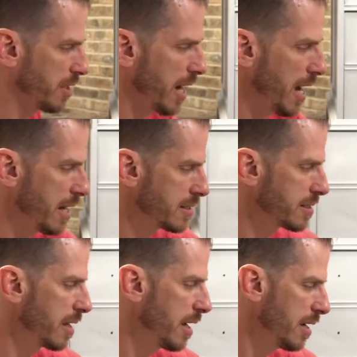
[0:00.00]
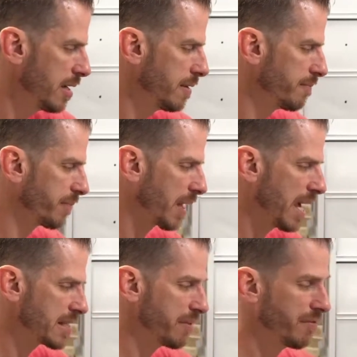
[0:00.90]
as a
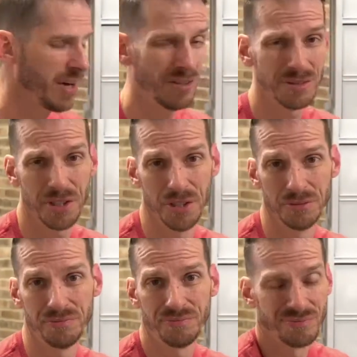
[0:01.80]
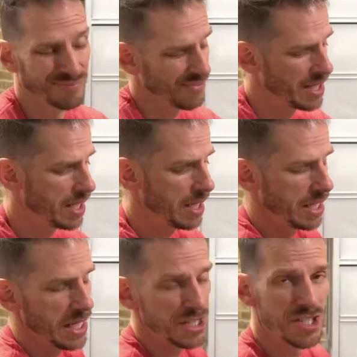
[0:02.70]
as a final coat.
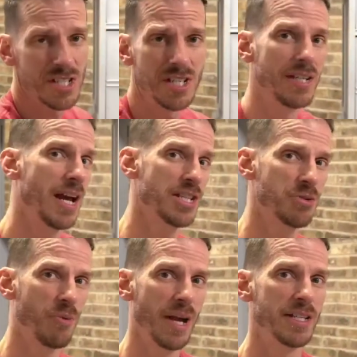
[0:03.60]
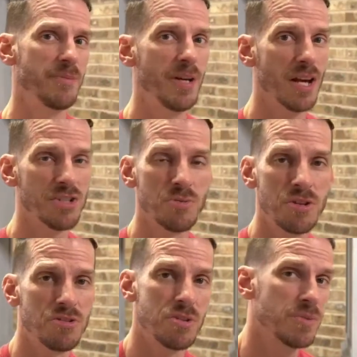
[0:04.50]
It's just a nice way to be honest with you.
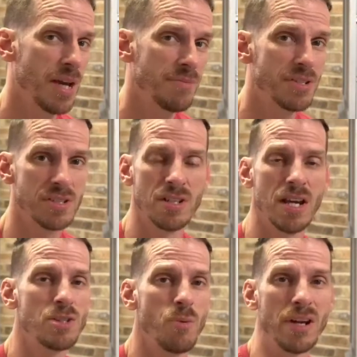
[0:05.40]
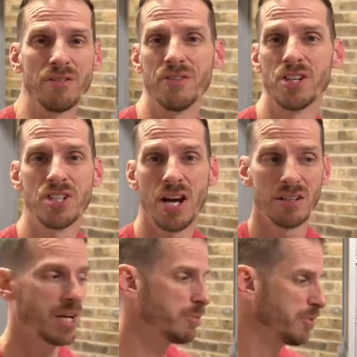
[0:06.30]
Sometimes it's a nice way to finish out a
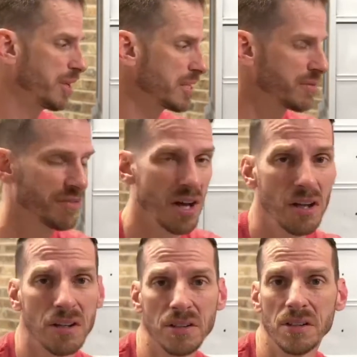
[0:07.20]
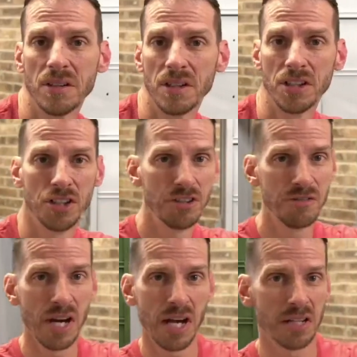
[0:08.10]
couple things of color. You know, you've
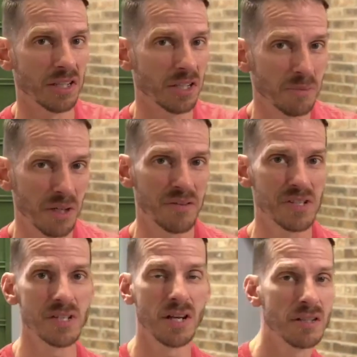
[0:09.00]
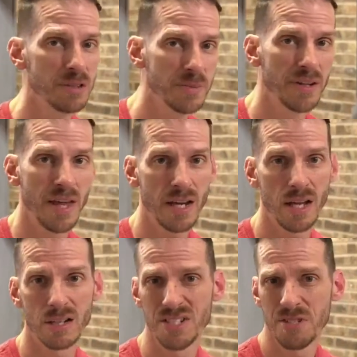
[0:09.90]
got a little bit of this color, a little bit of that
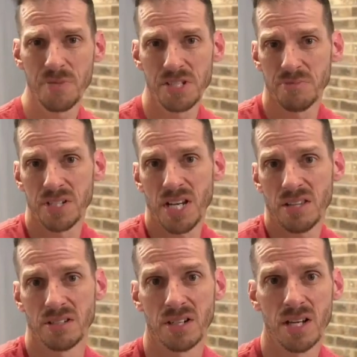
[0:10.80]
color, just mix them together.